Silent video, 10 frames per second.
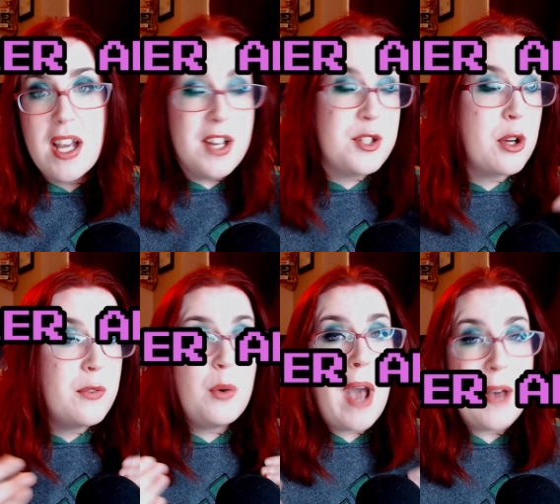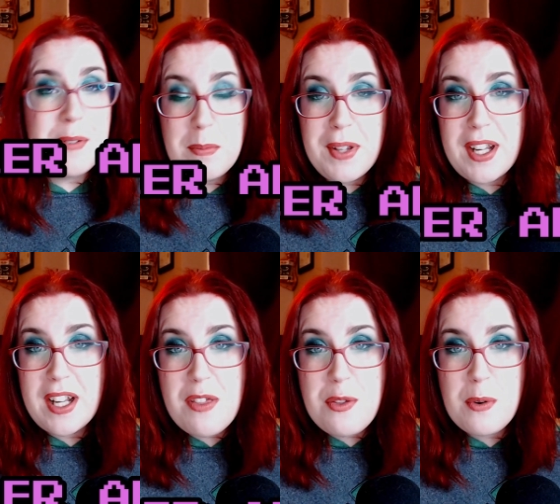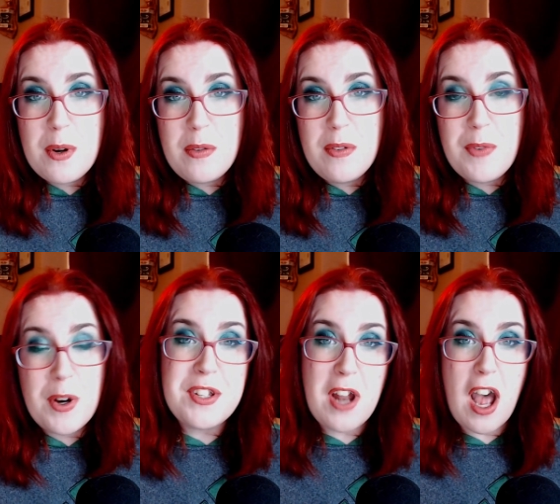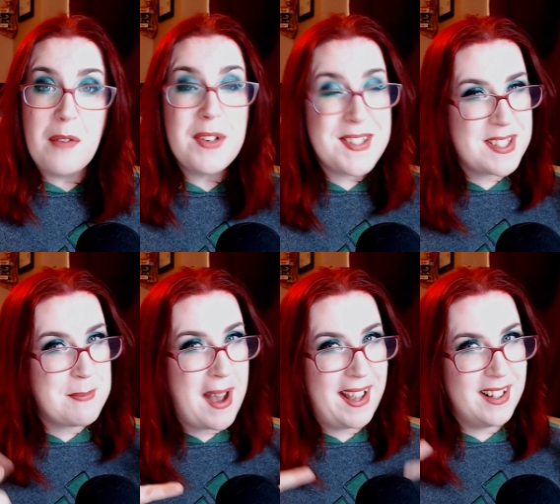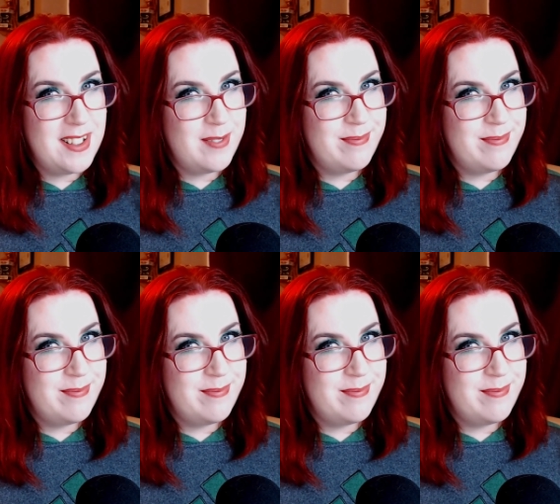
So if you haven't played it through, first off, smile.